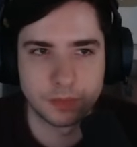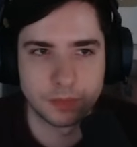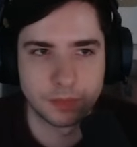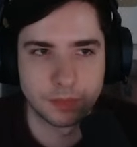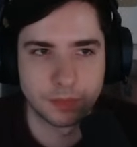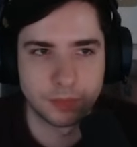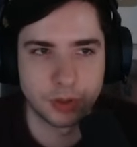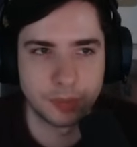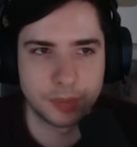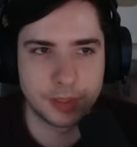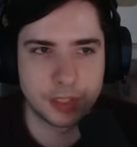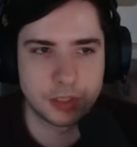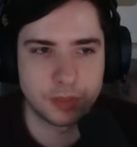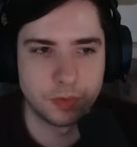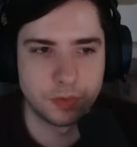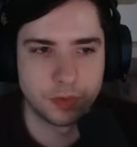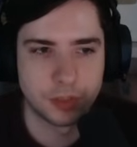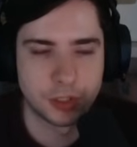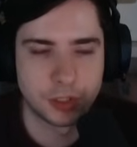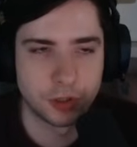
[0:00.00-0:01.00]
probably
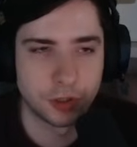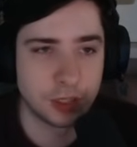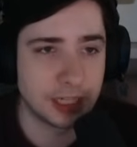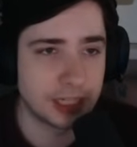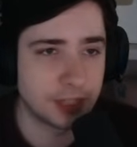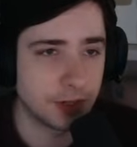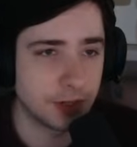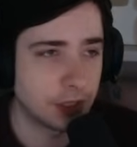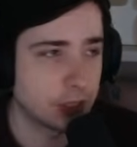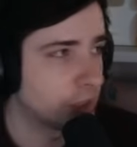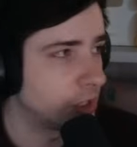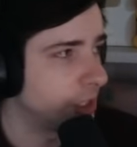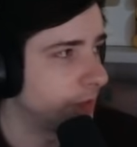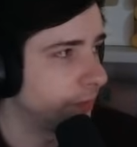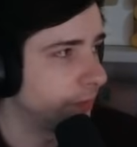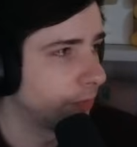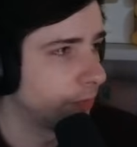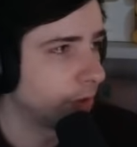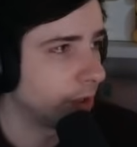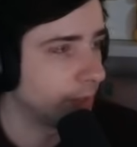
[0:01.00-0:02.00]
2. Surging Strike to
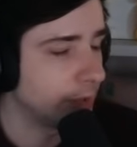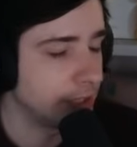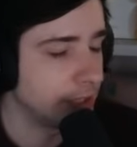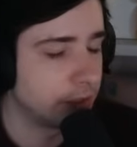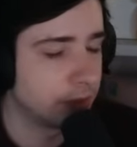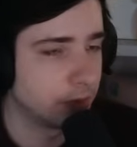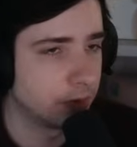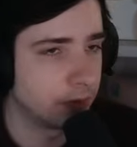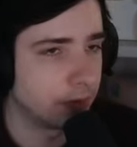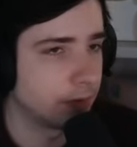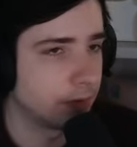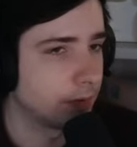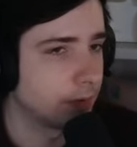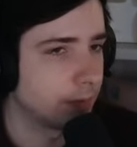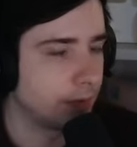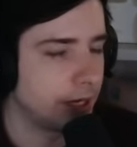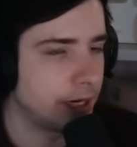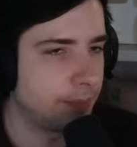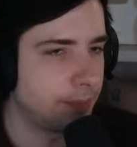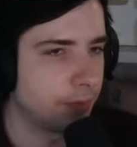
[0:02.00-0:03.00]
Shifu, probably 2.
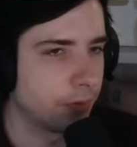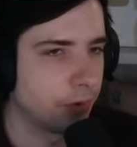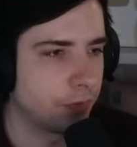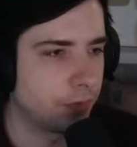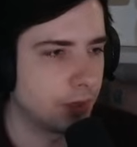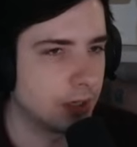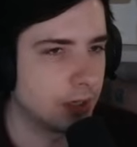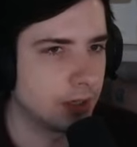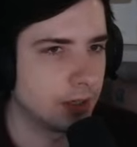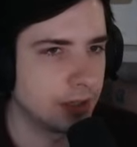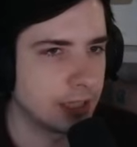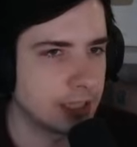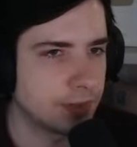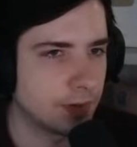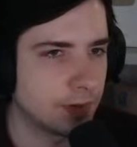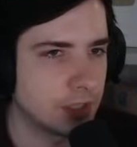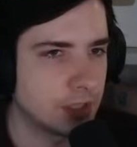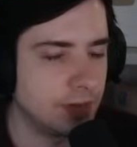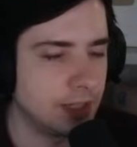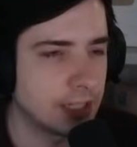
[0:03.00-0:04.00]
Right? This
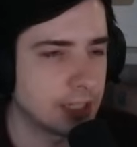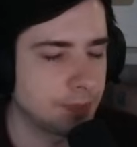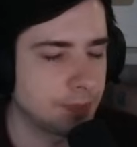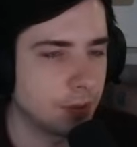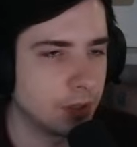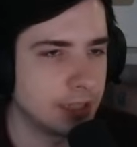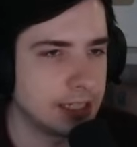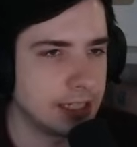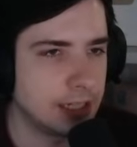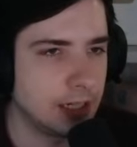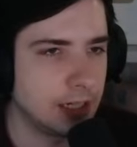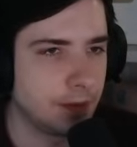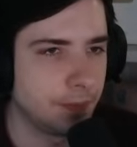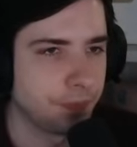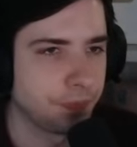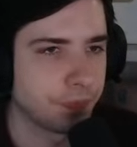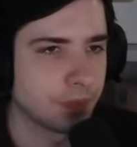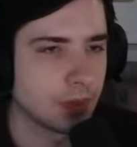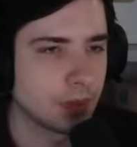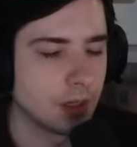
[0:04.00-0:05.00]
runs Weakness Policy.
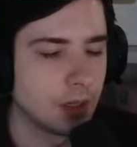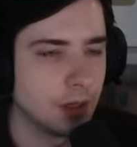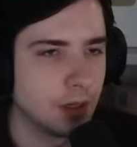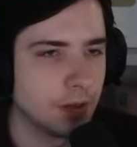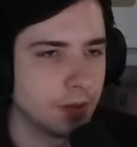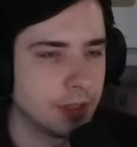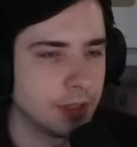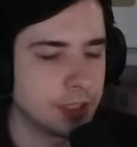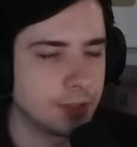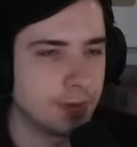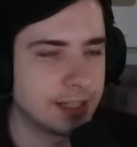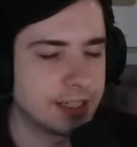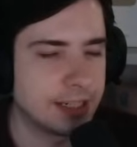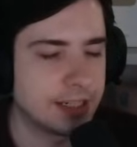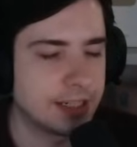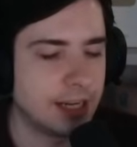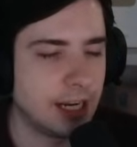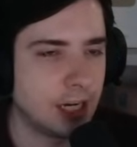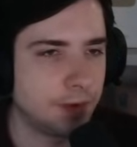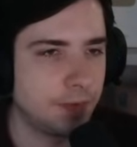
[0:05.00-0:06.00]
This runs
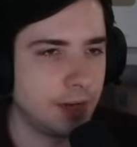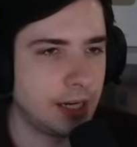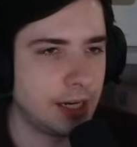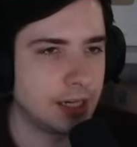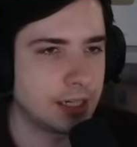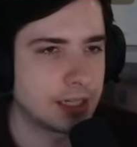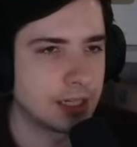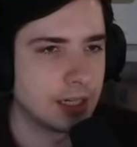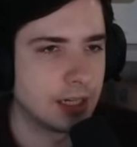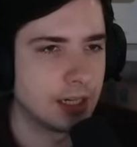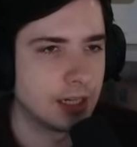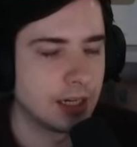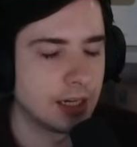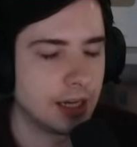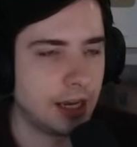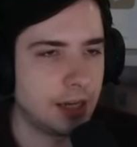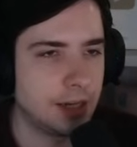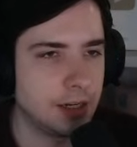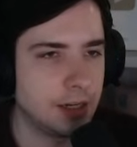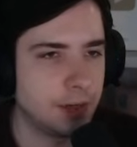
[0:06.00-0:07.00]
Attack Weight.
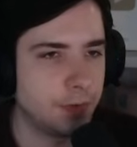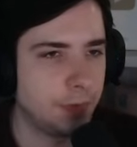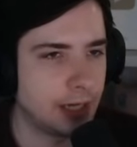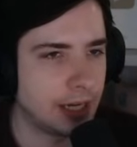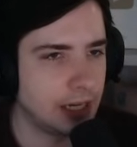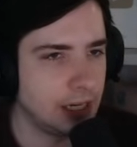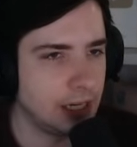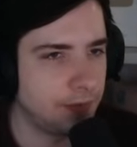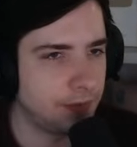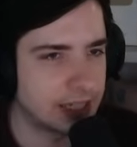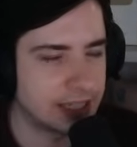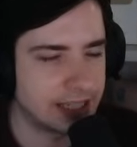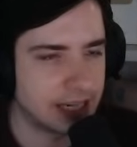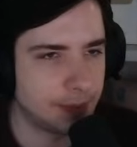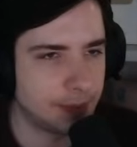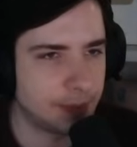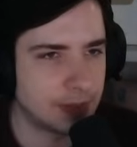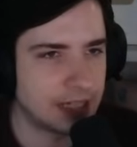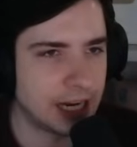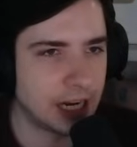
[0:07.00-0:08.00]
And if we can even skip
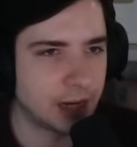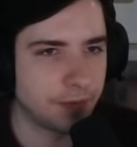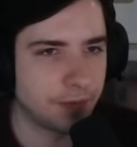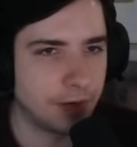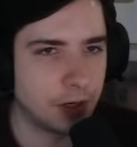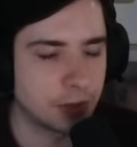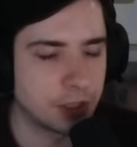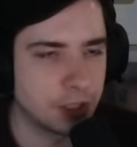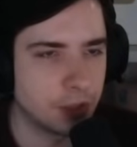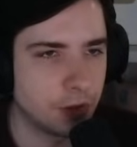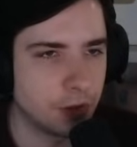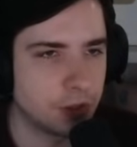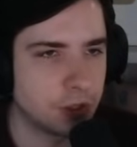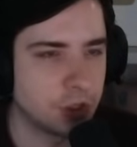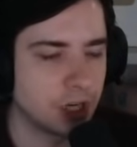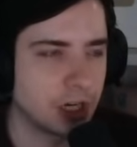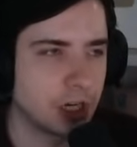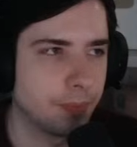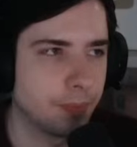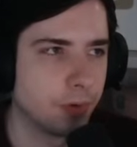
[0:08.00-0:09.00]
Attack Weight on certain
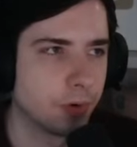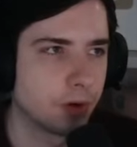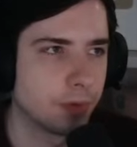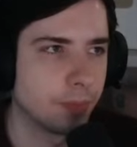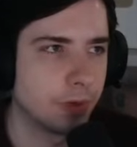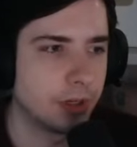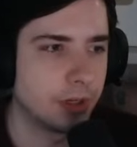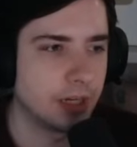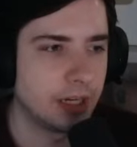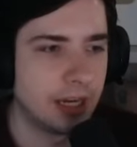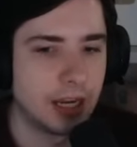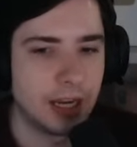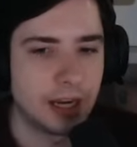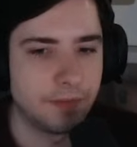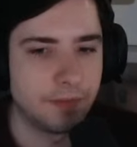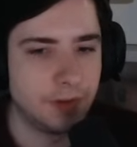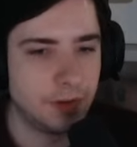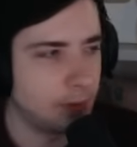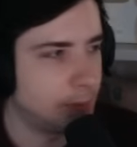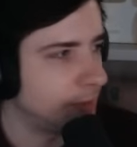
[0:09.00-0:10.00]
jungle Pokemon,
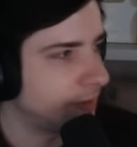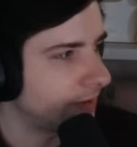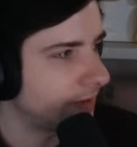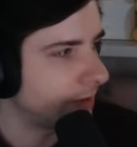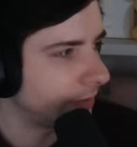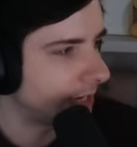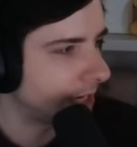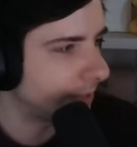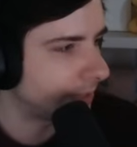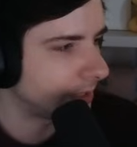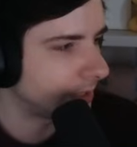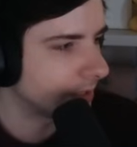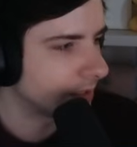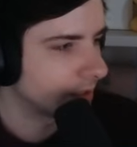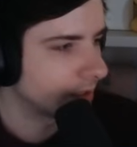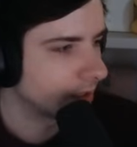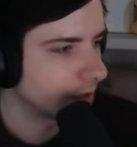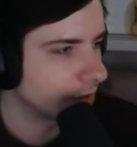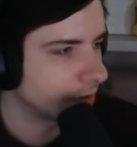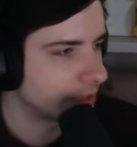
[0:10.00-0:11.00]
we would be very happy.
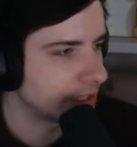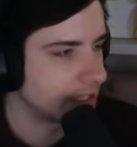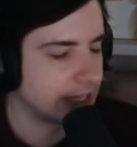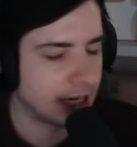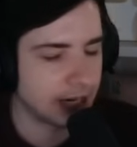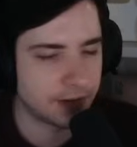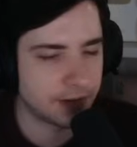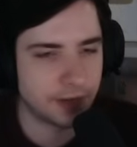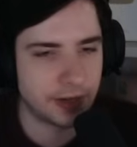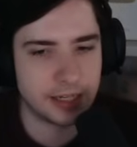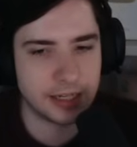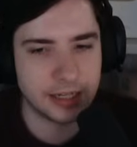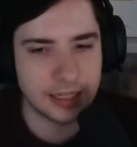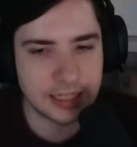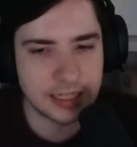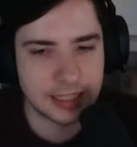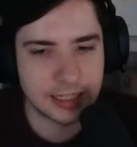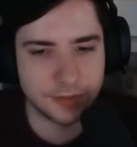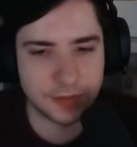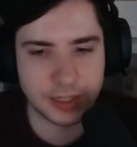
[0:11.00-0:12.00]
Because Attack Weight is
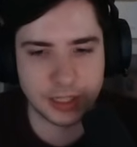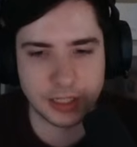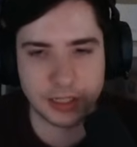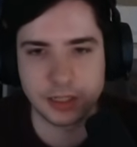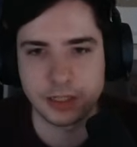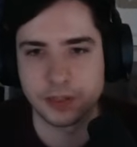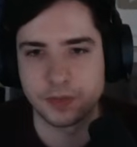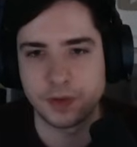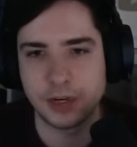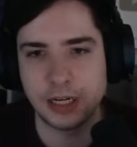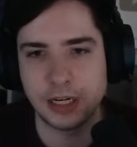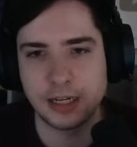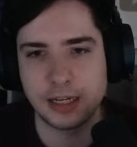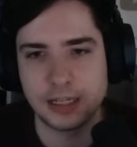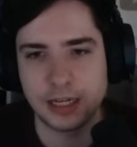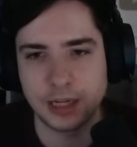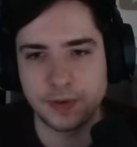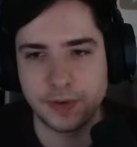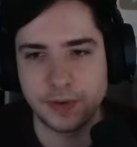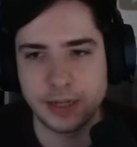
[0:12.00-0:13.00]
difficult, right?
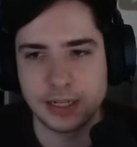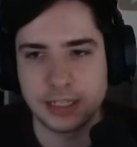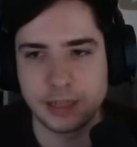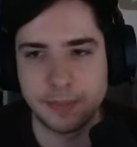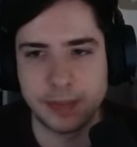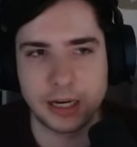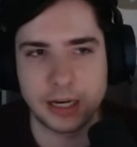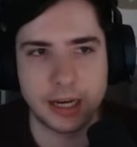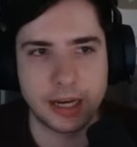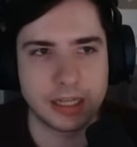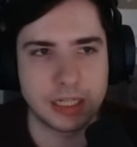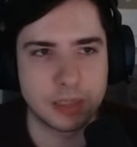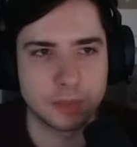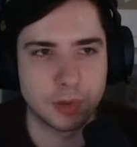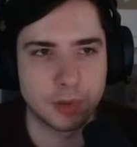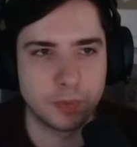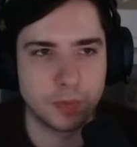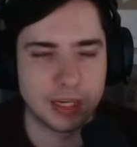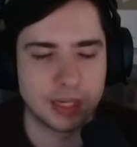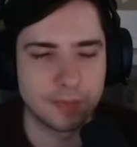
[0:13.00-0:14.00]
Attack Weight is the meta item on
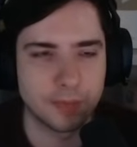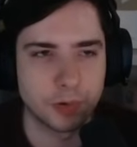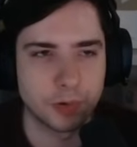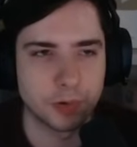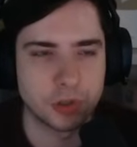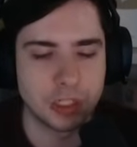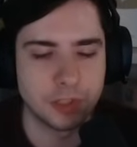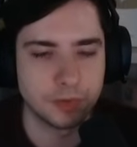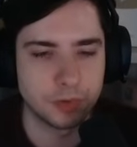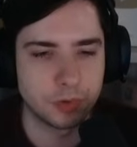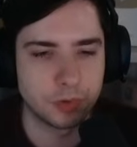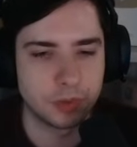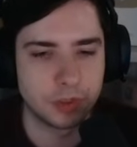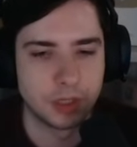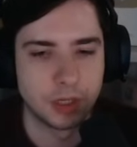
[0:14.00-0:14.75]
Wicked Blow Shifu.